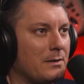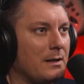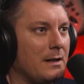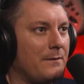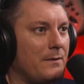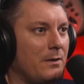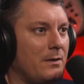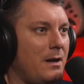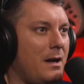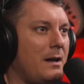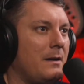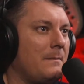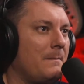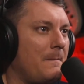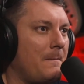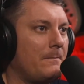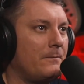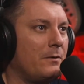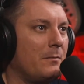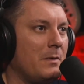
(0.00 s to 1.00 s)
if you're not
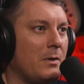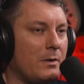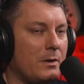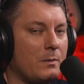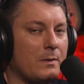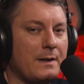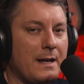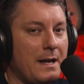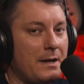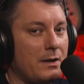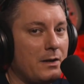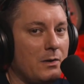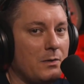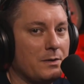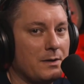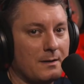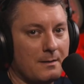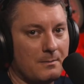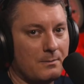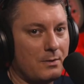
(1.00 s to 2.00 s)
familiar with how to use
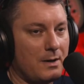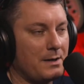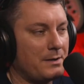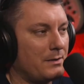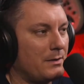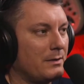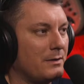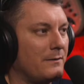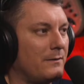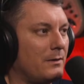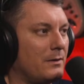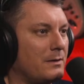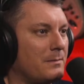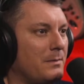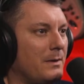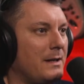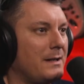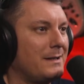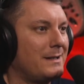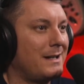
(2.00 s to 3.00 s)
a compressor in the first
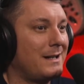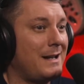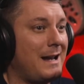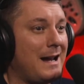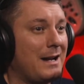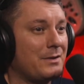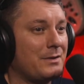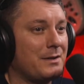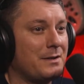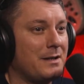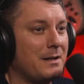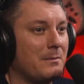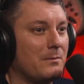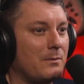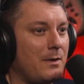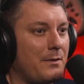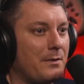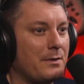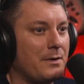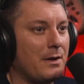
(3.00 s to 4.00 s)
place, can actually seem
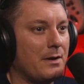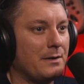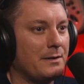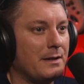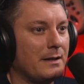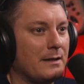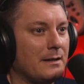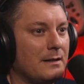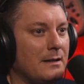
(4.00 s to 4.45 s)
rather daunting.